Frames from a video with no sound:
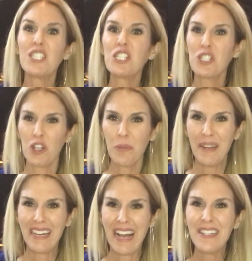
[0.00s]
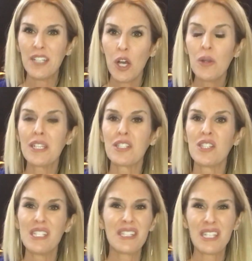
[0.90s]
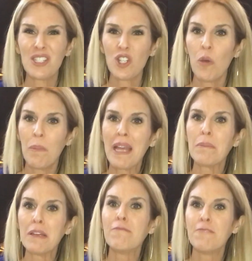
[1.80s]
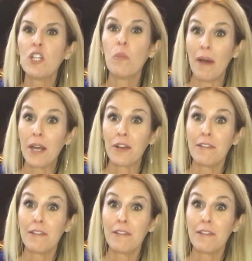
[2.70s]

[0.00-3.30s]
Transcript: discernment. I notice these things don't make me feel better.